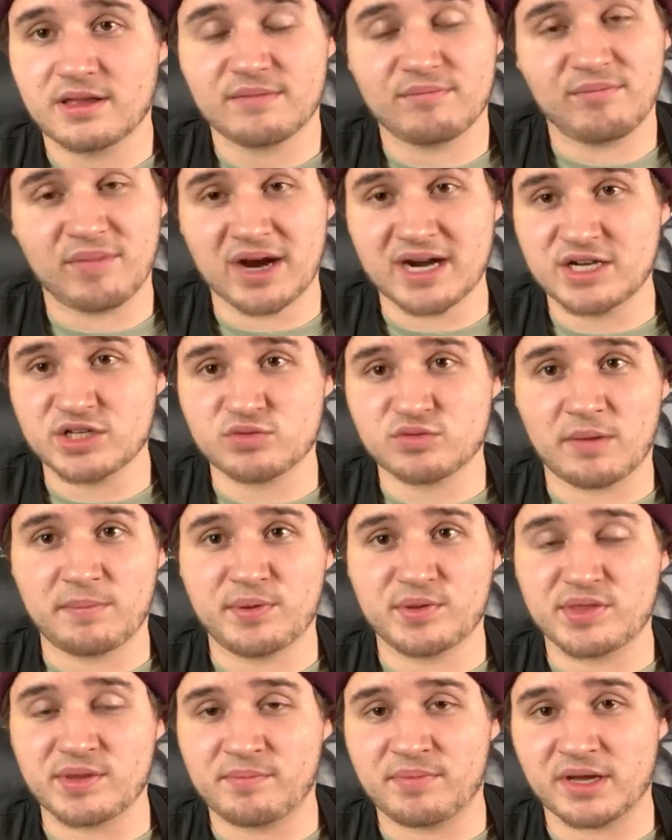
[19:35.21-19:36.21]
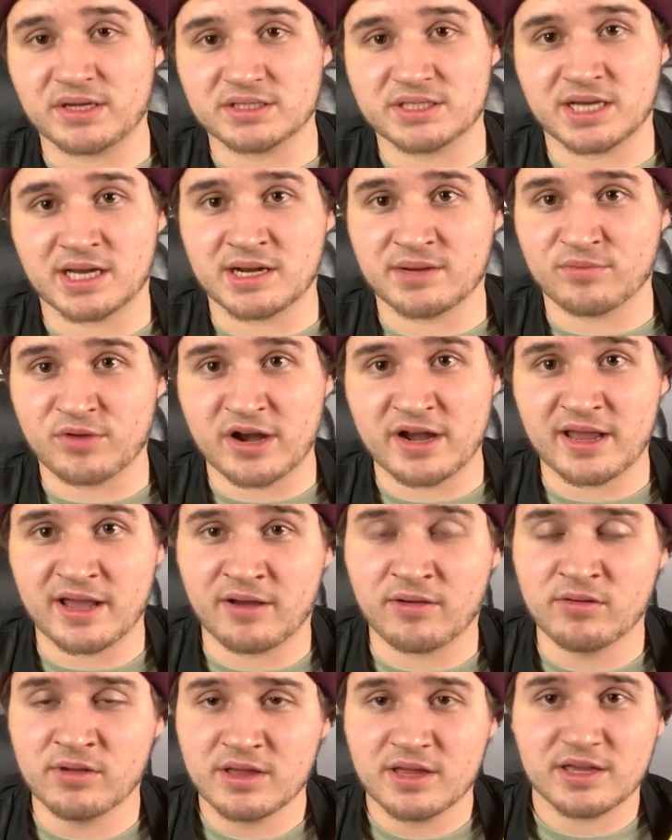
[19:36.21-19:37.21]
Might as well put the belt on him right
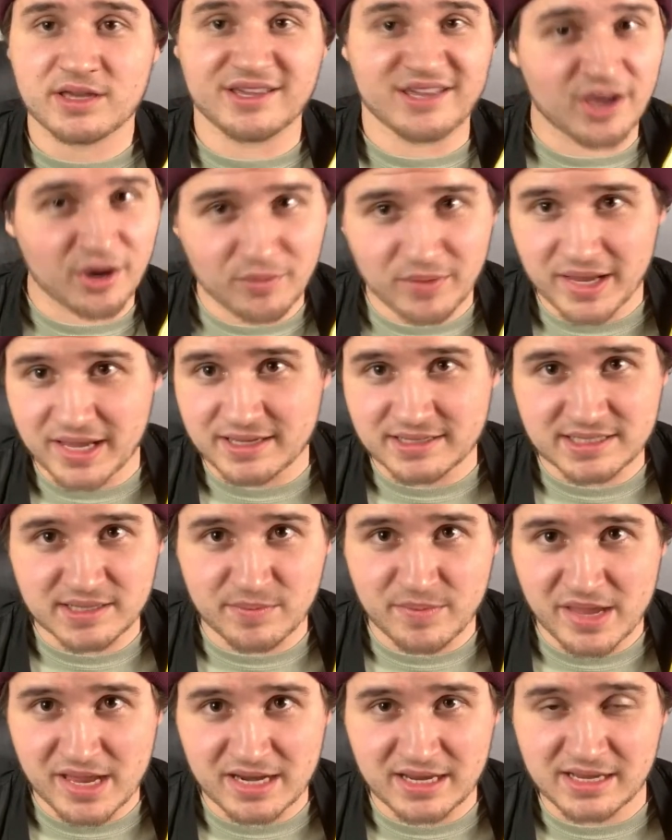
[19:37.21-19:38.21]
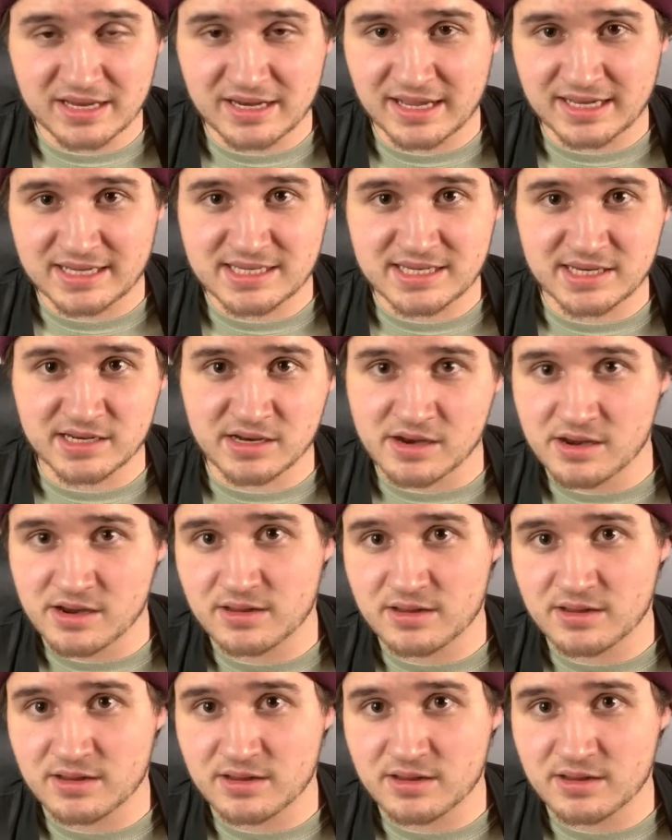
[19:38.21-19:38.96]
now, going into Mania next year.